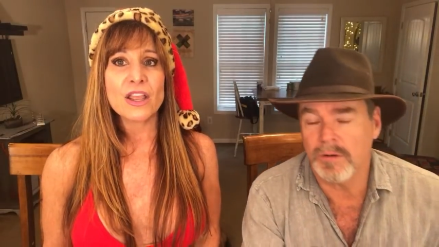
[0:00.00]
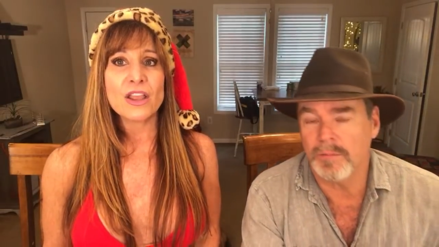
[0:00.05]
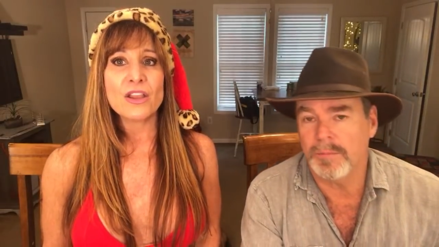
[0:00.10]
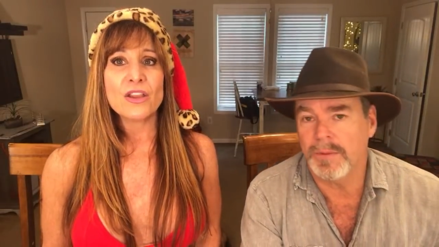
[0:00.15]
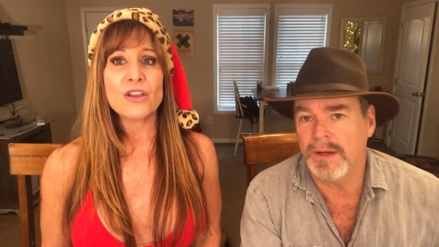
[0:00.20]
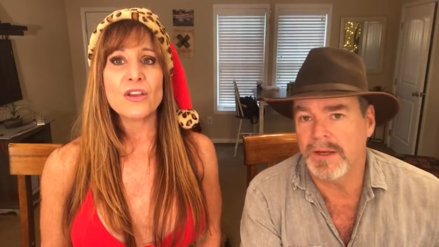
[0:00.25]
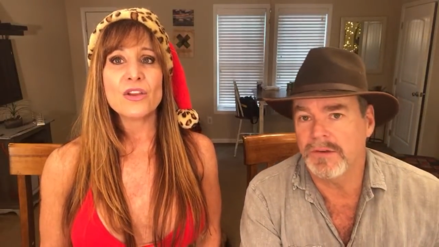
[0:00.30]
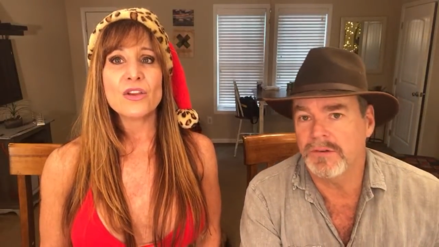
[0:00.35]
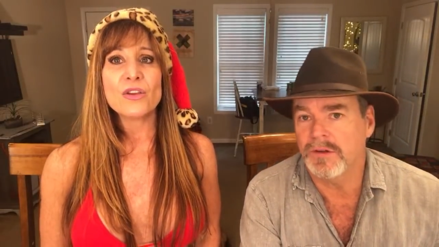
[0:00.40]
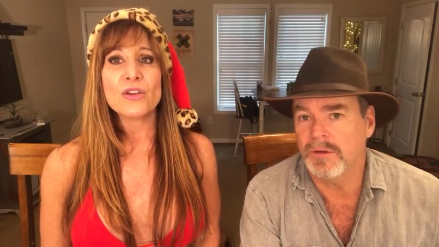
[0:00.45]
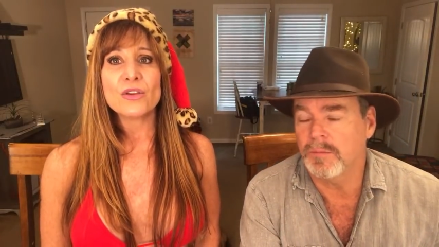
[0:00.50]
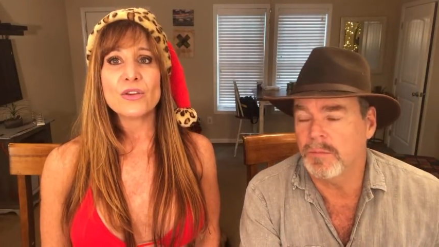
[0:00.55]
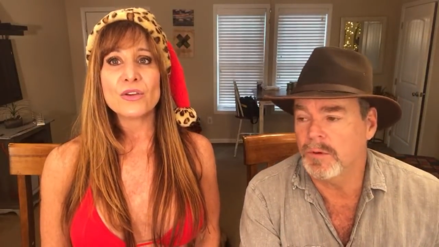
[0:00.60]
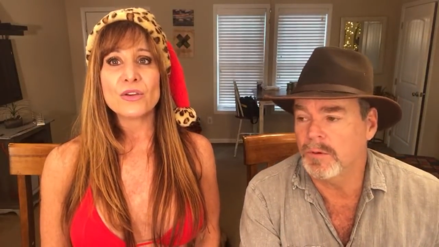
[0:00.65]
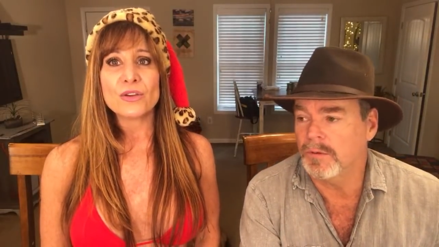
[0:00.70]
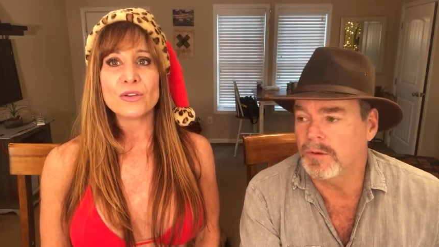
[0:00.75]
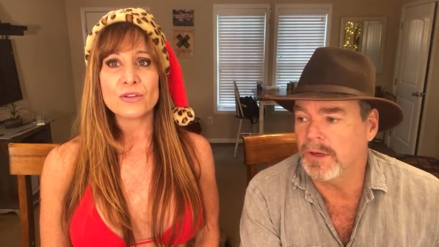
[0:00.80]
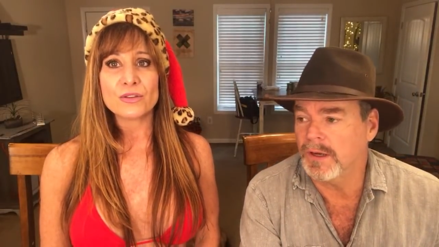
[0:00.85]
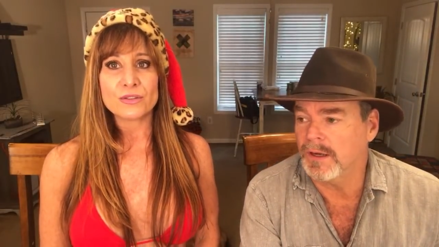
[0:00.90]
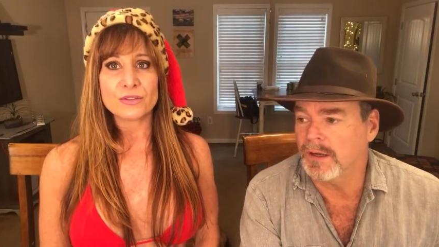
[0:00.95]

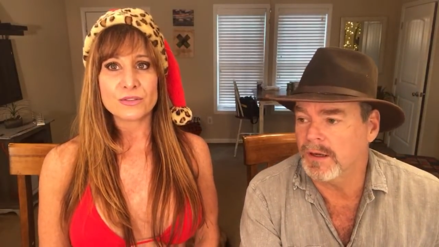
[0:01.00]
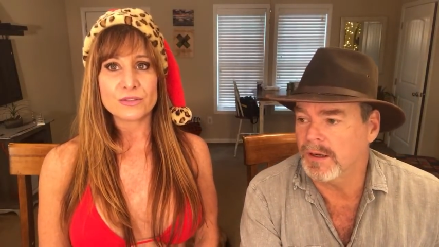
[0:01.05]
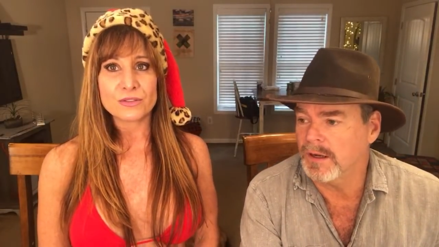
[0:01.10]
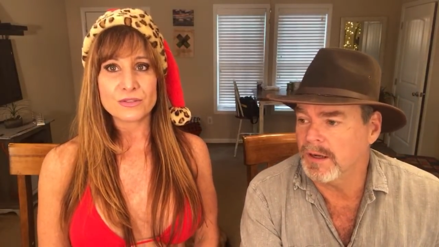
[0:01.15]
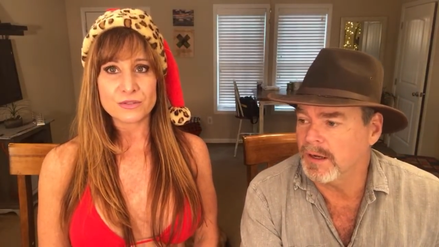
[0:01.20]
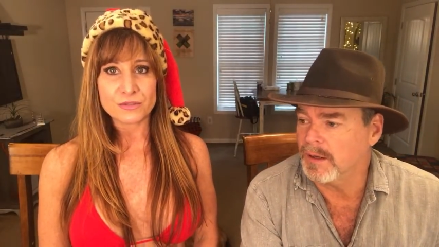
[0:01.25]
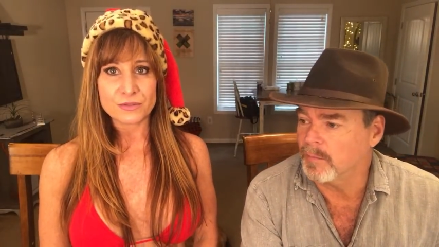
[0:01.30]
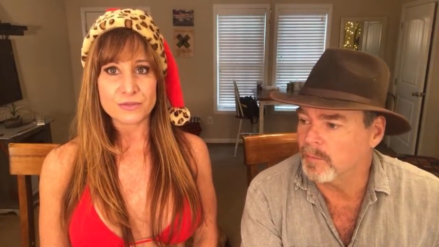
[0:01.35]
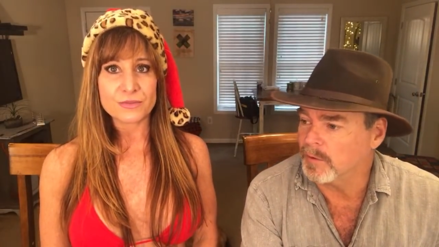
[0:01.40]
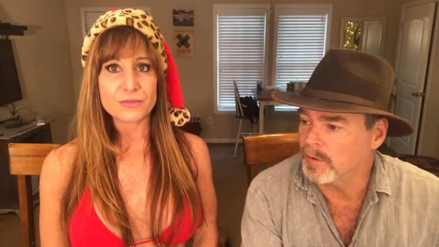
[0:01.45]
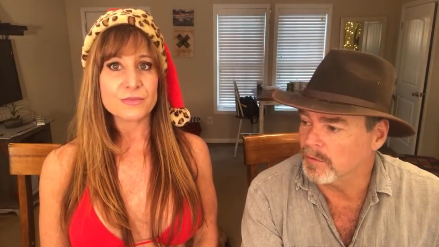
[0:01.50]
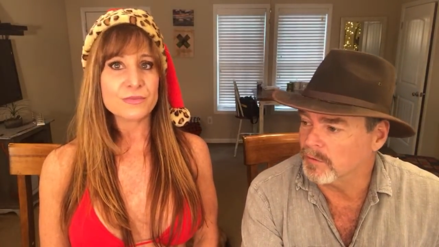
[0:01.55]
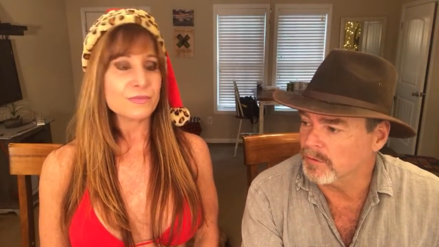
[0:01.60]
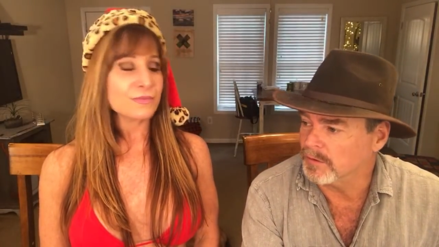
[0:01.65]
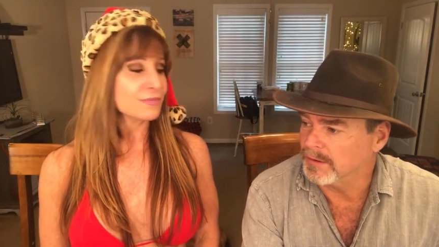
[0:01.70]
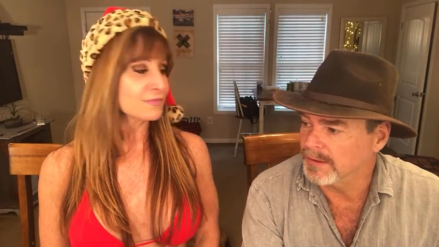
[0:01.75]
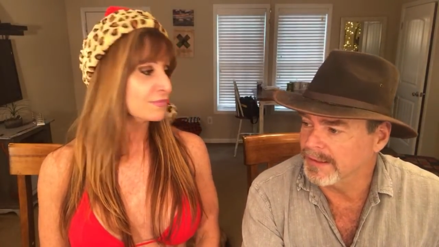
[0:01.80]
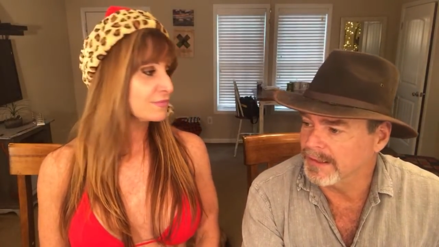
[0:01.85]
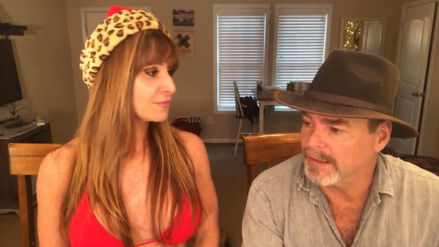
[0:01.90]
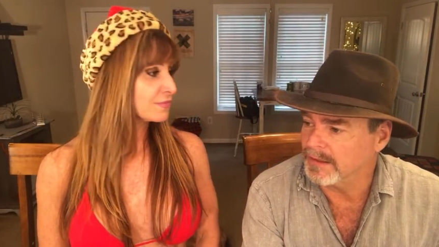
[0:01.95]
Speaker 1: bansheemoon.com, there's
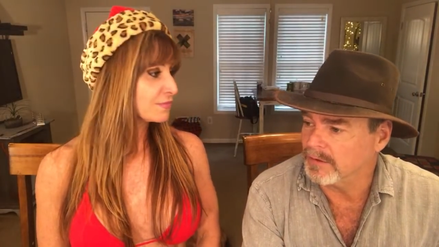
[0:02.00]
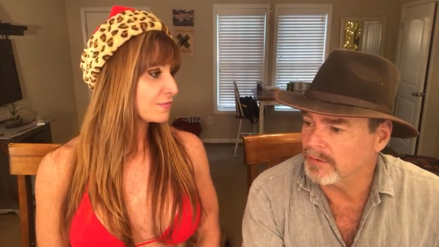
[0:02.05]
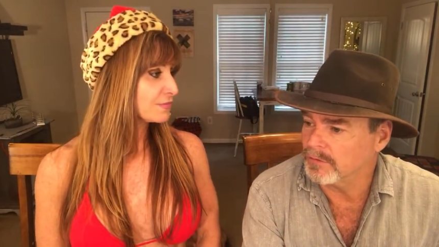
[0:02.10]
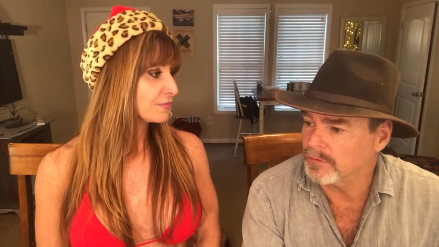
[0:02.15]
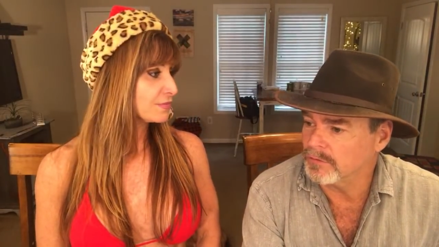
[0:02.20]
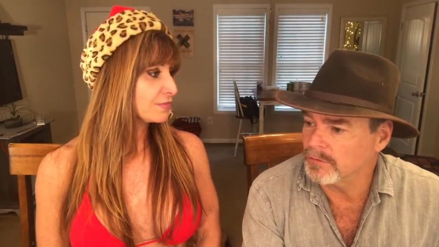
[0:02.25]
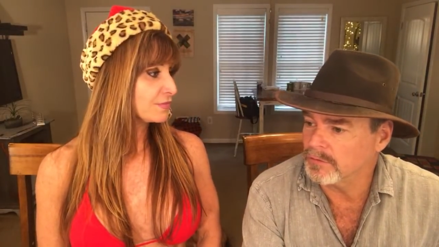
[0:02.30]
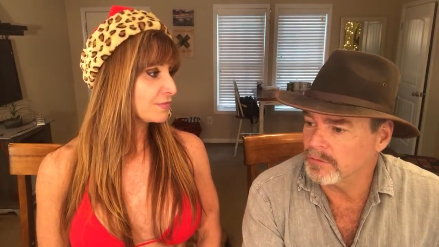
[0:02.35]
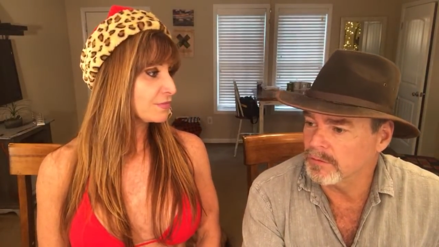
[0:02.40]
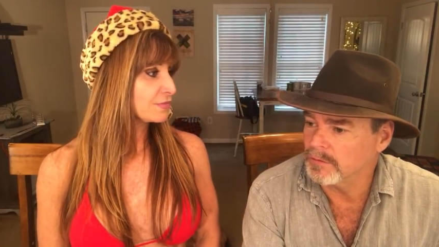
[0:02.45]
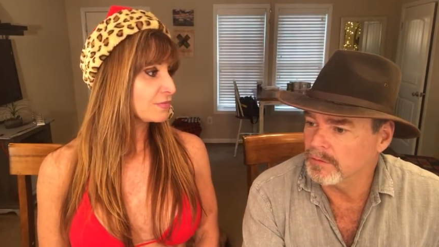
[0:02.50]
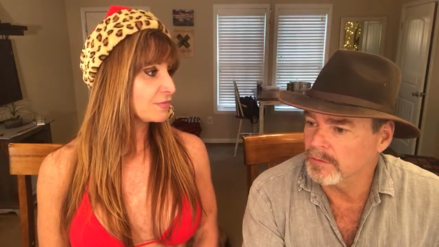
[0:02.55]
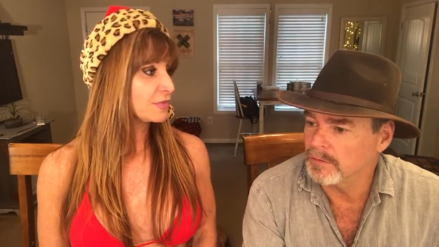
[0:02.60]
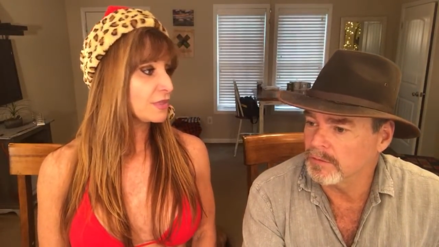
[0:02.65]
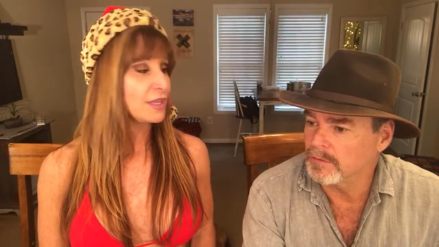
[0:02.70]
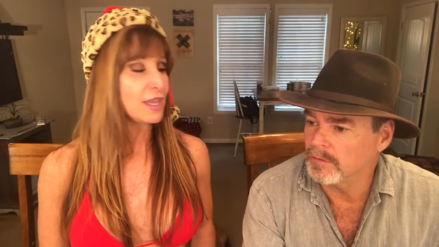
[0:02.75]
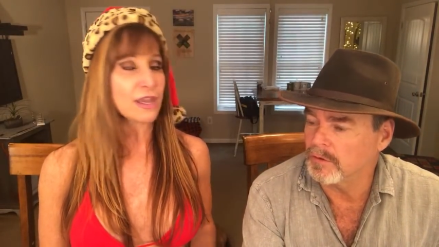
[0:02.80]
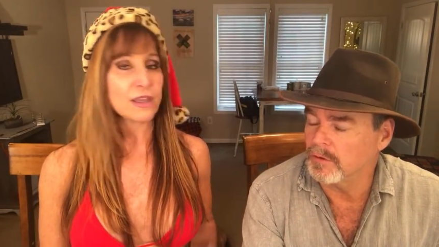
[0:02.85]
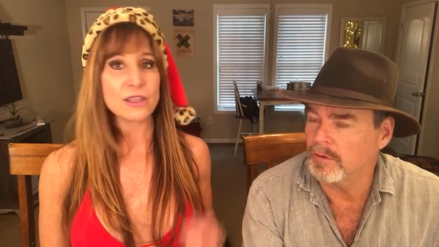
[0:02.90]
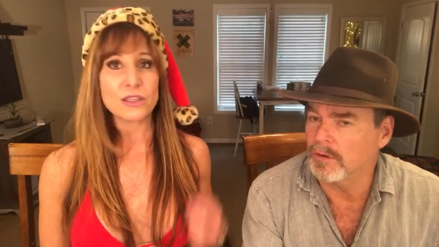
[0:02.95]
links
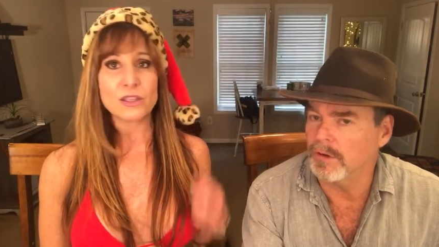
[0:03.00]
yeah, to